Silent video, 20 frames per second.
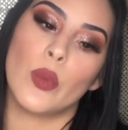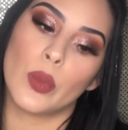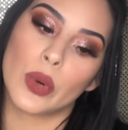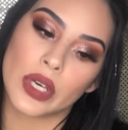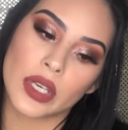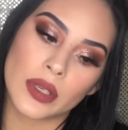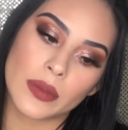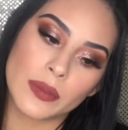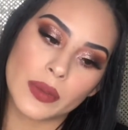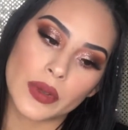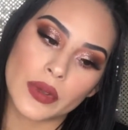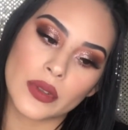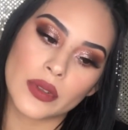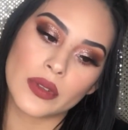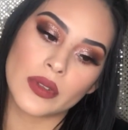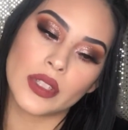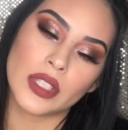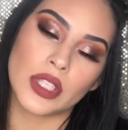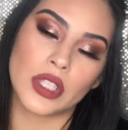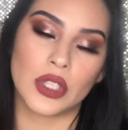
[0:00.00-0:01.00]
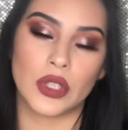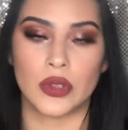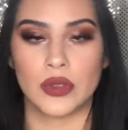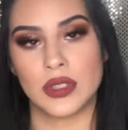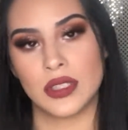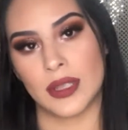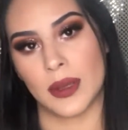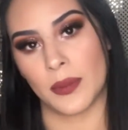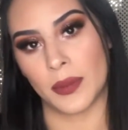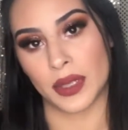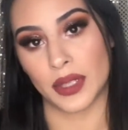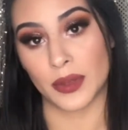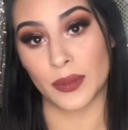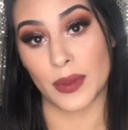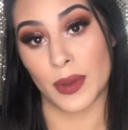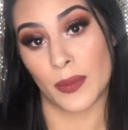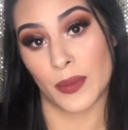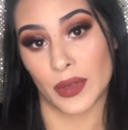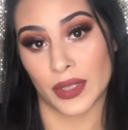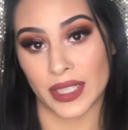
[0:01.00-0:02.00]
Wearable, you know, some a little
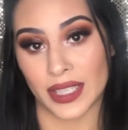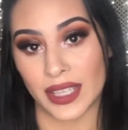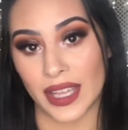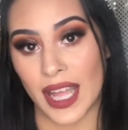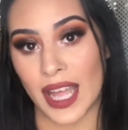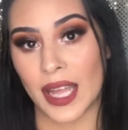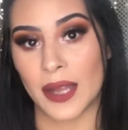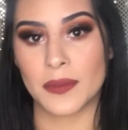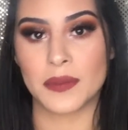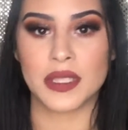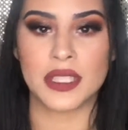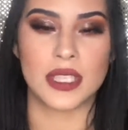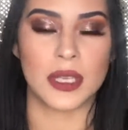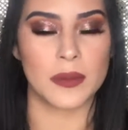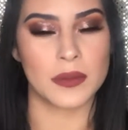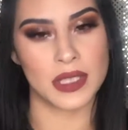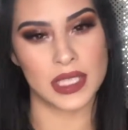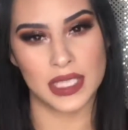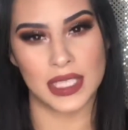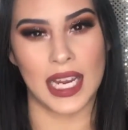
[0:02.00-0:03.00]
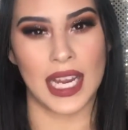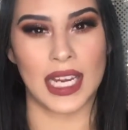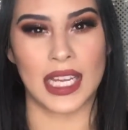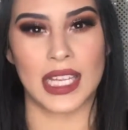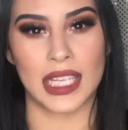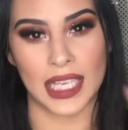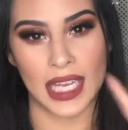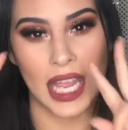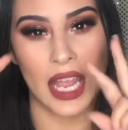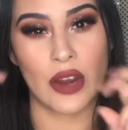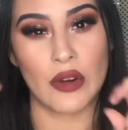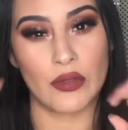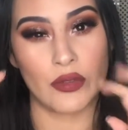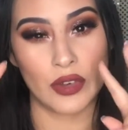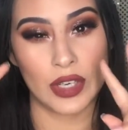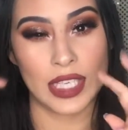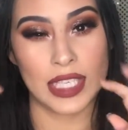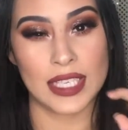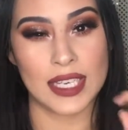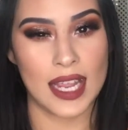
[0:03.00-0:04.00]
bit more glam, some just kind of like
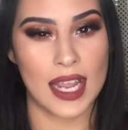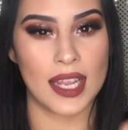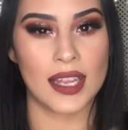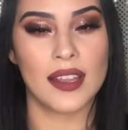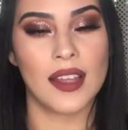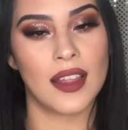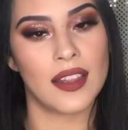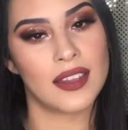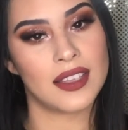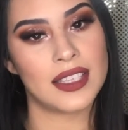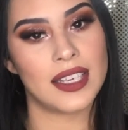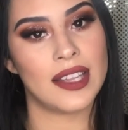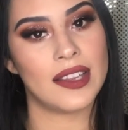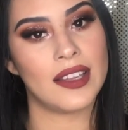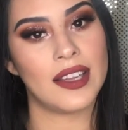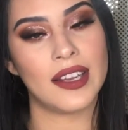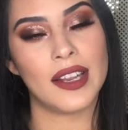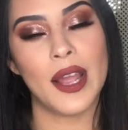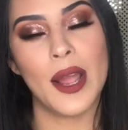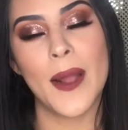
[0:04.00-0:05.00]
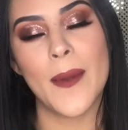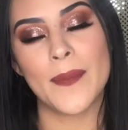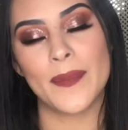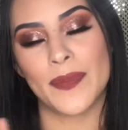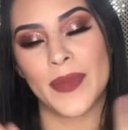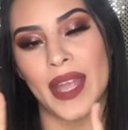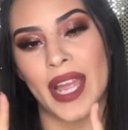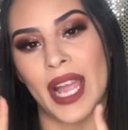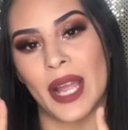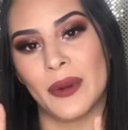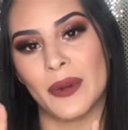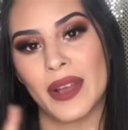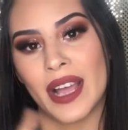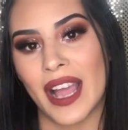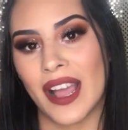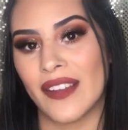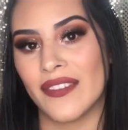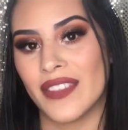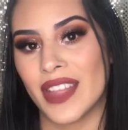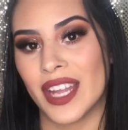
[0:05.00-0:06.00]
everyday holiday look. But I will
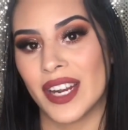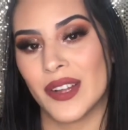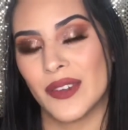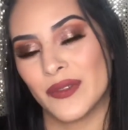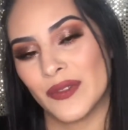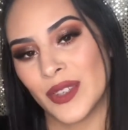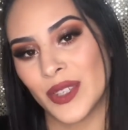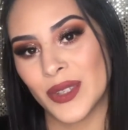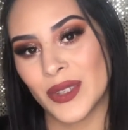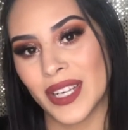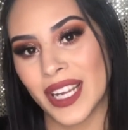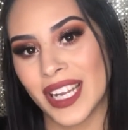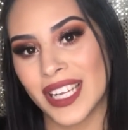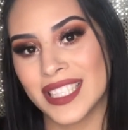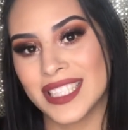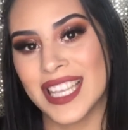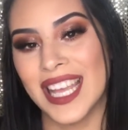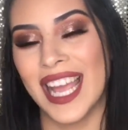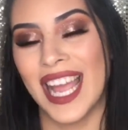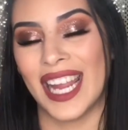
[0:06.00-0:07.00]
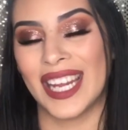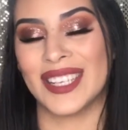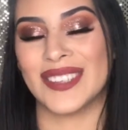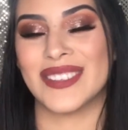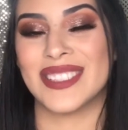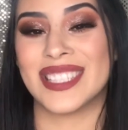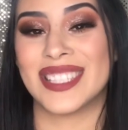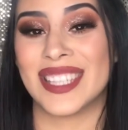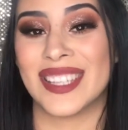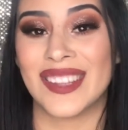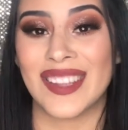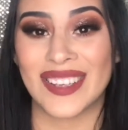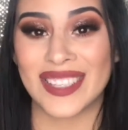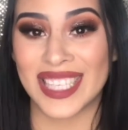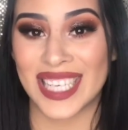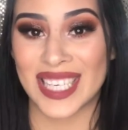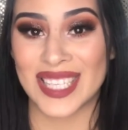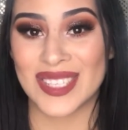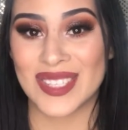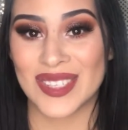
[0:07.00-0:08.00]
have that up for you guys. I know it's a
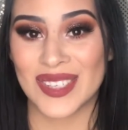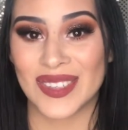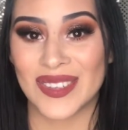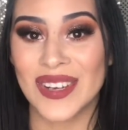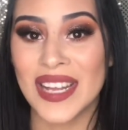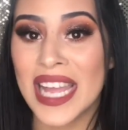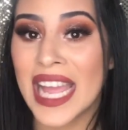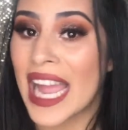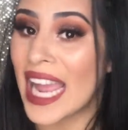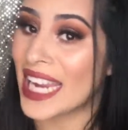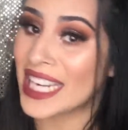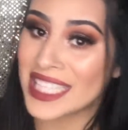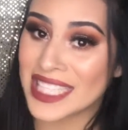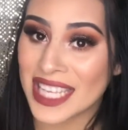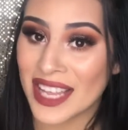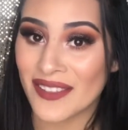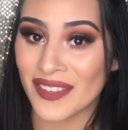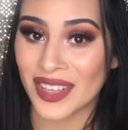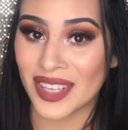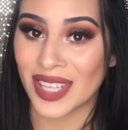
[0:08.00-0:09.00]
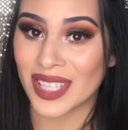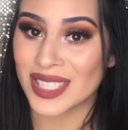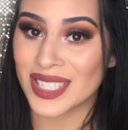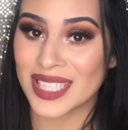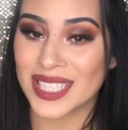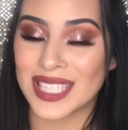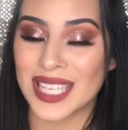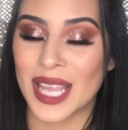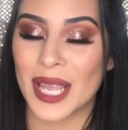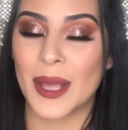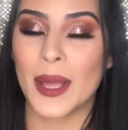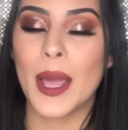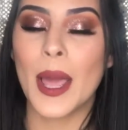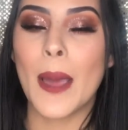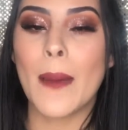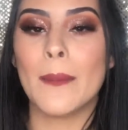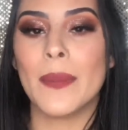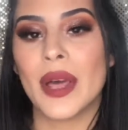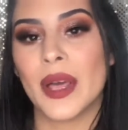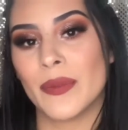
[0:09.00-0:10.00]
long intro. I just have a lot to say.
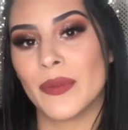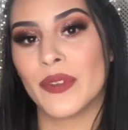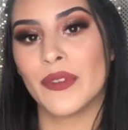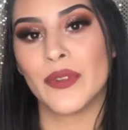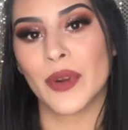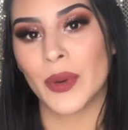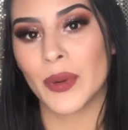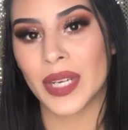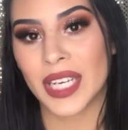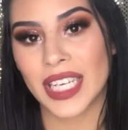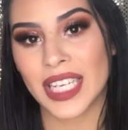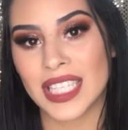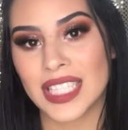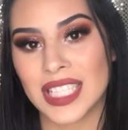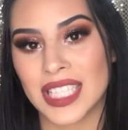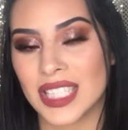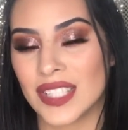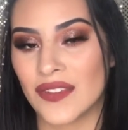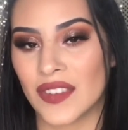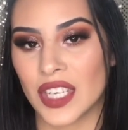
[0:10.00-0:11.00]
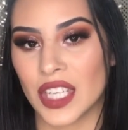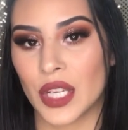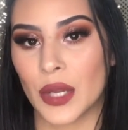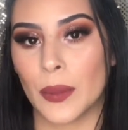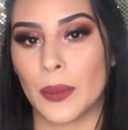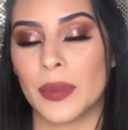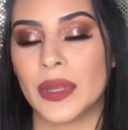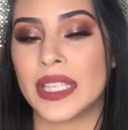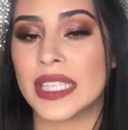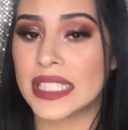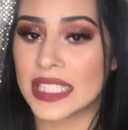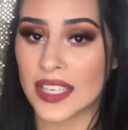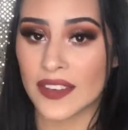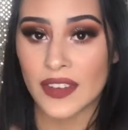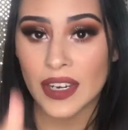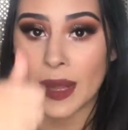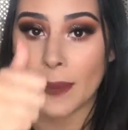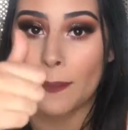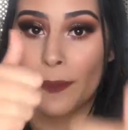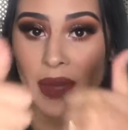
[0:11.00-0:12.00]
But before we get into this video, please give
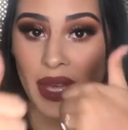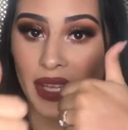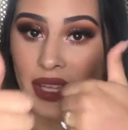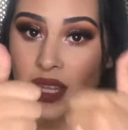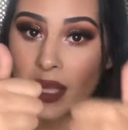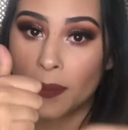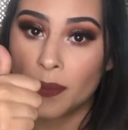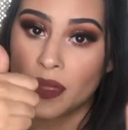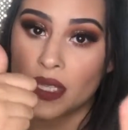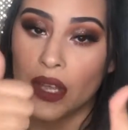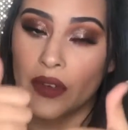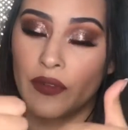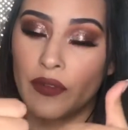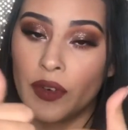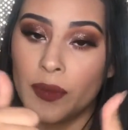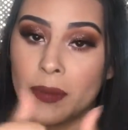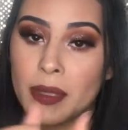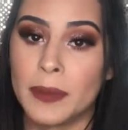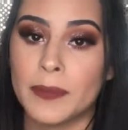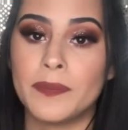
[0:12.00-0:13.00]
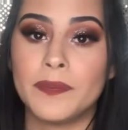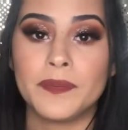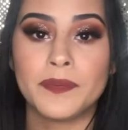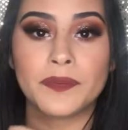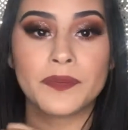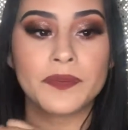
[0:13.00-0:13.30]
it a big thumbs up for me.